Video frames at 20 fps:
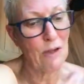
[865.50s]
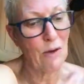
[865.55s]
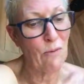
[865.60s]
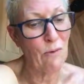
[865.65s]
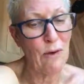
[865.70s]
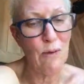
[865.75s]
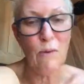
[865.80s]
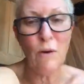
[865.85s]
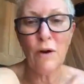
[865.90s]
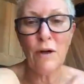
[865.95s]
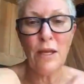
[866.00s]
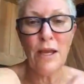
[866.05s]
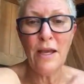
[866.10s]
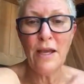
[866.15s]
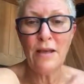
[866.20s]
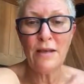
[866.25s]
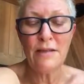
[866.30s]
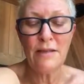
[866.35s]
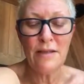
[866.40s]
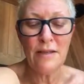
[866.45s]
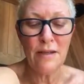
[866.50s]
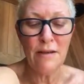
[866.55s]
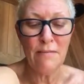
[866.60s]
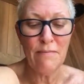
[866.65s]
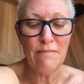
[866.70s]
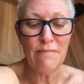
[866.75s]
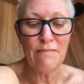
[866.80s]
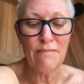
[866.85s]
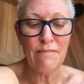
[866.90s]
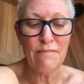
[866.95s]
reworking
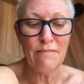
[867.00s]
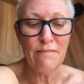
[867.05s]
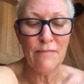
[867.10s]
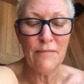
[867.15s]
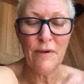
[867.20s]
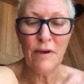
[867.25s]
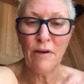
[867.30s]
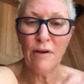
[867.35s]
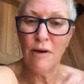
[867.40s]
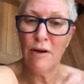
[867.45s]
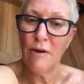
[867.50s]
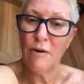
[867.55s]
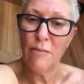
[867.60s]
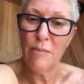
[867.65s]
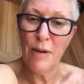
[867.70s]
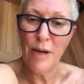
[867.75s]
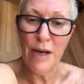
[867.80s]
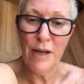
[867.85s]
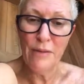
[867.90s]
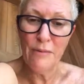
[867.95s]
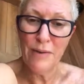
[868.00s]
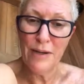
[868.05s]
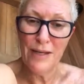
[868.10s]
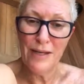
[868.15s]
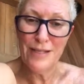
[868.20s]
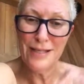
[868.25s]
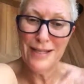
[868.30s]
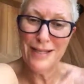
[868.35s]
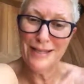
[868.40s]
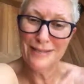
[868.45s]
some neuro
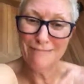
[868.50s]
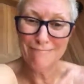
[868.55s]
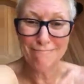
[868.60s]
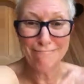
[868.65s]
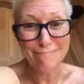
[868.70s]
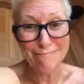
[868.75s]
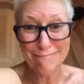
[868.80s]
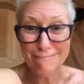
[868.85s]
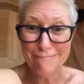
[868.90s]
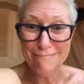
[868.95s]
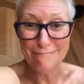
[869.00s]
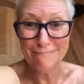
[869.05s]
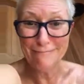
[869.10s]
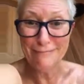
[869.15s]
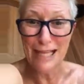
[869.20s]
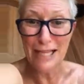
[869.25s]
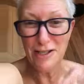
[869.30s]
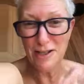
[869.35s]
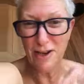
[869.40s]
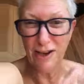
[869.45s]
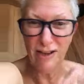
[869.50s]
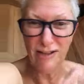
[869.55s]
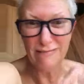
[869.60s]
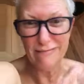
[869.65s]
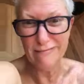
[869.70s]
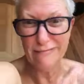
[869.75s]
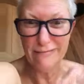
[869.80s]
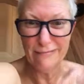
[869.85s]
pathways. That's all.